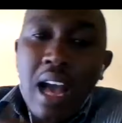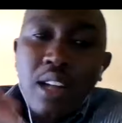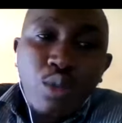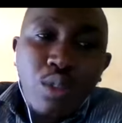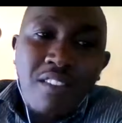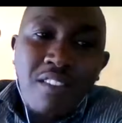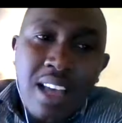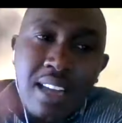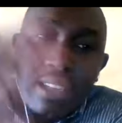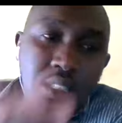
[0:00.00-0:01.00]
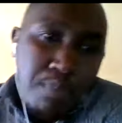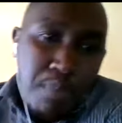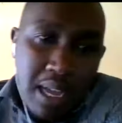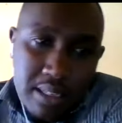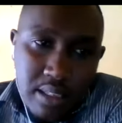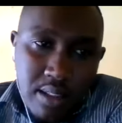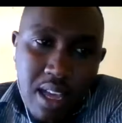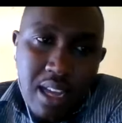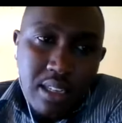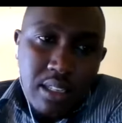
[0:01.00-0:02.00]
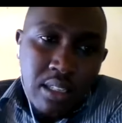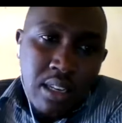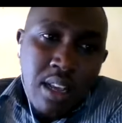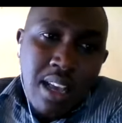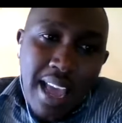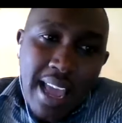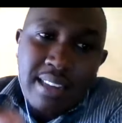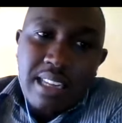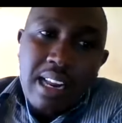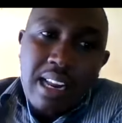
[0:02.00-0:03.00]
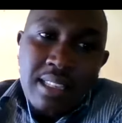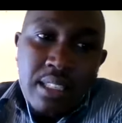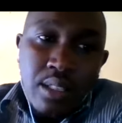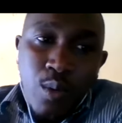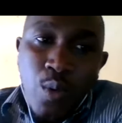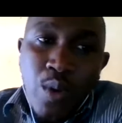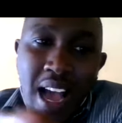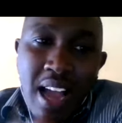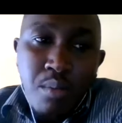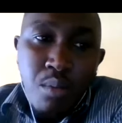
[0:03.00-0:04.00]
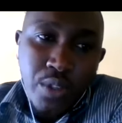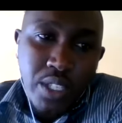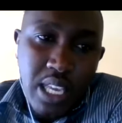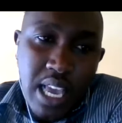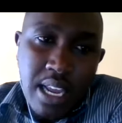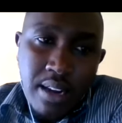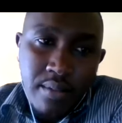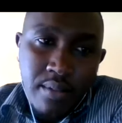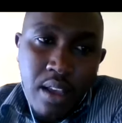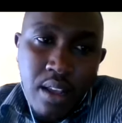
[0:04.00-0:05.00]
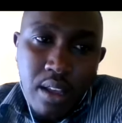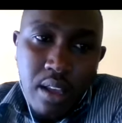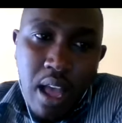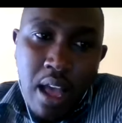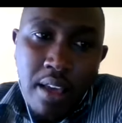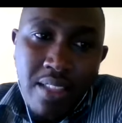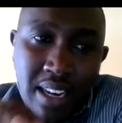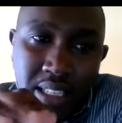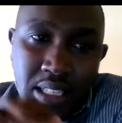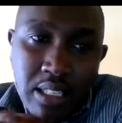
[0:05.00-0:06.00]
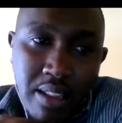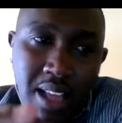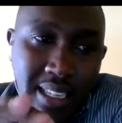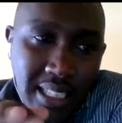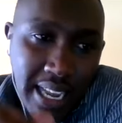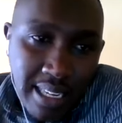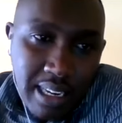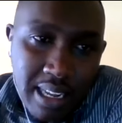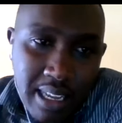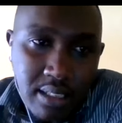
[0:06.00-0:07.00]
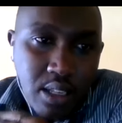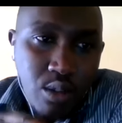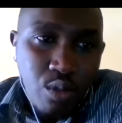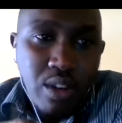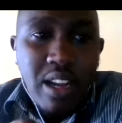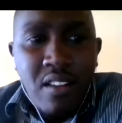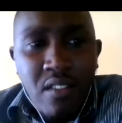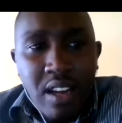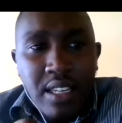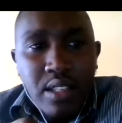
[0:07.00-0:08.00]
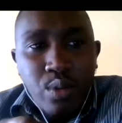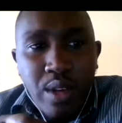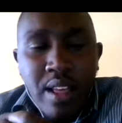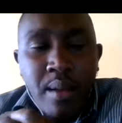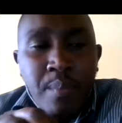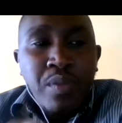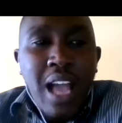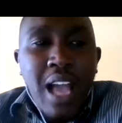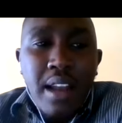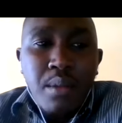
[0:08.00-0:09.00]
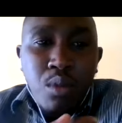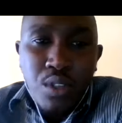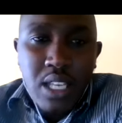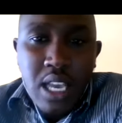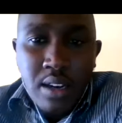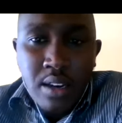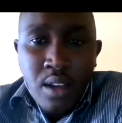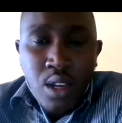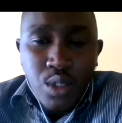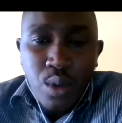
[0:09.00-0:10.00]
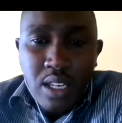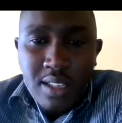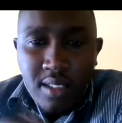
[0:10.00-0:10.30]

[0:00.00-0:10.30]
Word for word: to cover that part that entrance with animal skin. Uh, that, that entrance, he could cover it with animal skin. So it is